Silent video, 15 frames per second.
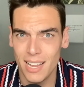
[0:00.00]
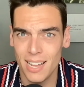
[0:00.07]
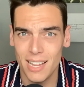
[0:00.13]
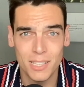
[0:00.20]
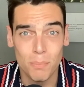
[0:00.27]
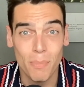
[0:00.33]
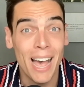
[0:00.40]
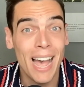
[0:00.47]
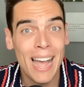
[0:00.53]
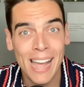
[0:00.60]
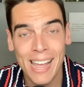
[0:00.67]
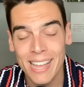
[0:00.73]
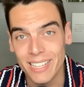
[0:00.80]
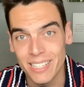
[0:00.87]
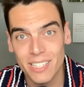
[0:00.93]
It's
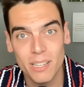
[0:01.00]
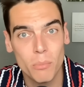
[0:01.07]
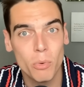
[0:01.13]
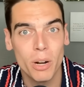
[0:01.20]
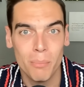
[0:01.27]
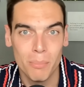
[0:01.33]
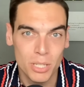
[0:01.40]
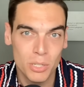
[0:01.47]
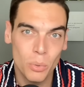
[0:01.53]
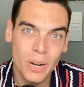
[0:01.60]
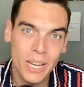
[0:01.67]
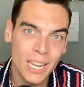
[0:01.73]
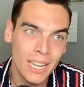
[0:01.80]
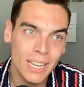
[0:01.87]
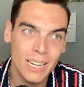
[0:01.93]
bi, it's somewhere in
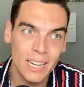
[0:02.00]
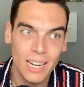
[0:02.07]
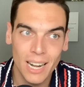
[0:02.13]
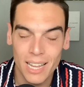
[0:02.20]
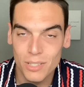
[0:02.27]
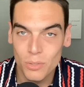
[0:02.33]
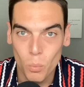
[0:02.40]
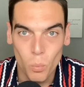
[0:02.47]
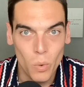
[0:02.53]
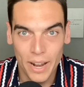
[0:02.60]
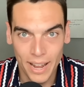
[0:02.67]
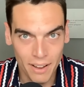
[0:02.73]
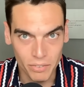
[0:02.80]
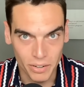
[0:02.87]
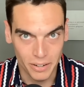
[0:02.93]
between, it's
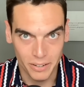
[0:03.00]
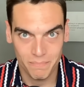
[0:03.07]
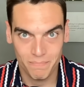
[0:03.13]
whatever.